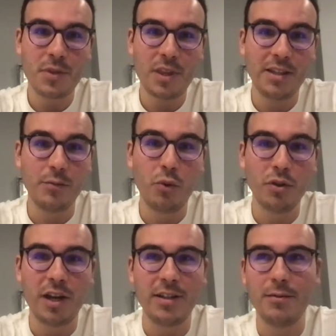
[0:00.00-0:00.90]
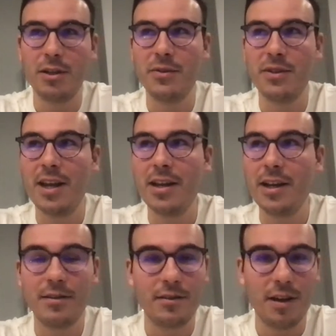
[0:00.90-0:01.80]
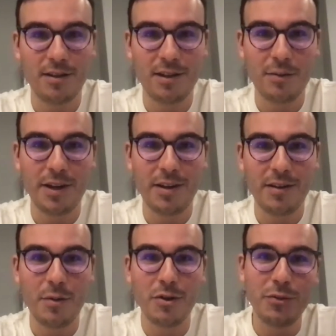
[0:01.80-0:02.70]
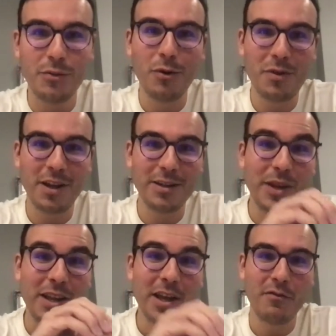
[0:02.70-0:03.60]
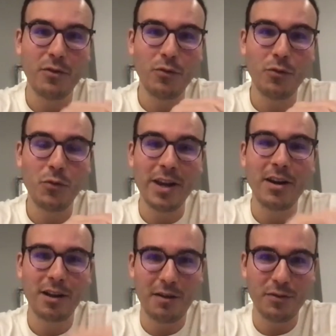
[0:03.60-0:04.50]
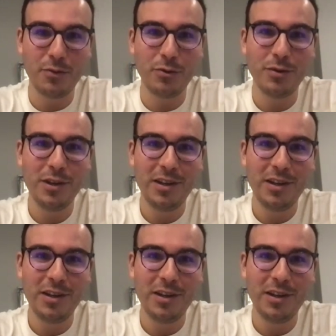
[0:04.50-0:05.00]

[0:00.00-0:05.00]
It's important. I sometimes say in a startup, the most important thing is being comfortable being uncomfortable.